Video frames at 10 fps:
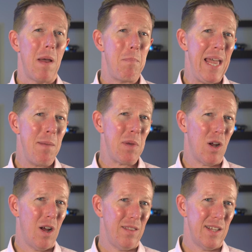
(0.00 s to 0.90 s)
My
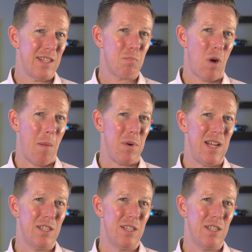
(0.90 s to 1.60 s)
payment on this property,